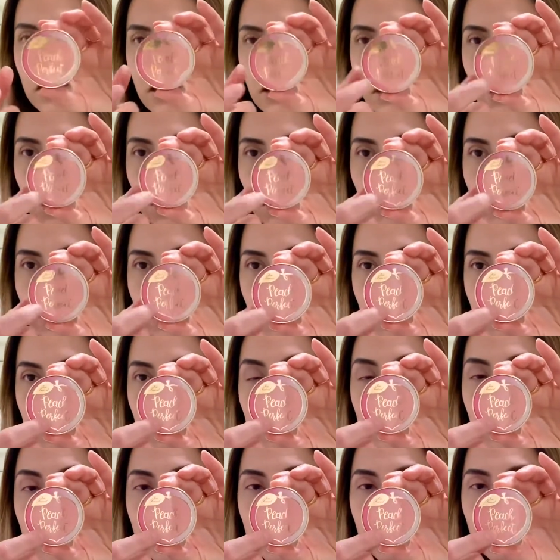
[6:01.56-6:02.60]
go with the
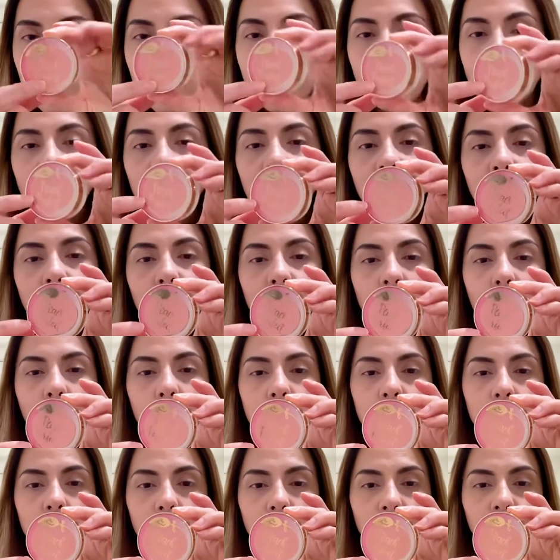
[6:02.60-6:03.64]
Peach Perfect from
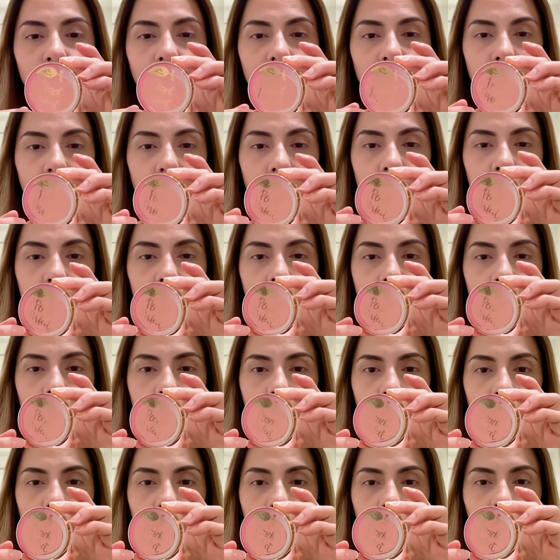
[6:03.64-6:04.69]
Too Faced. It's
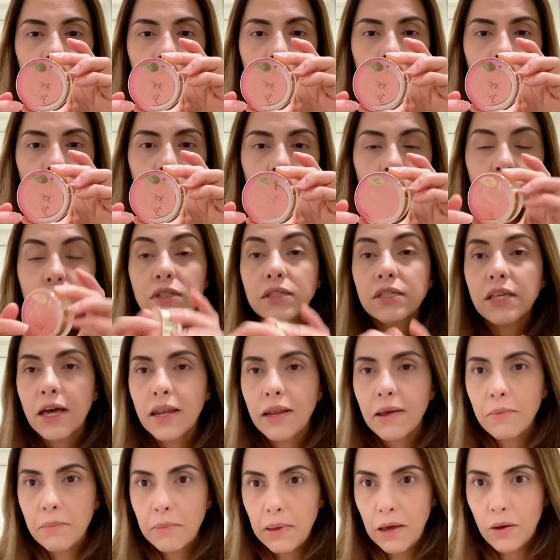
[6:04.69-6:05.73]
a loose
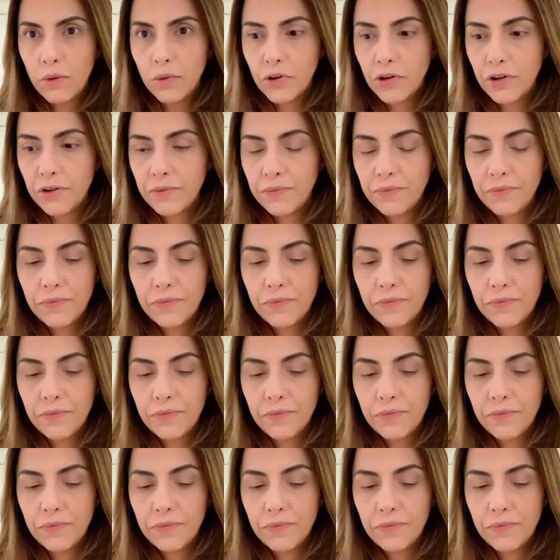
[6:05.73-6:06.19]
setting powder.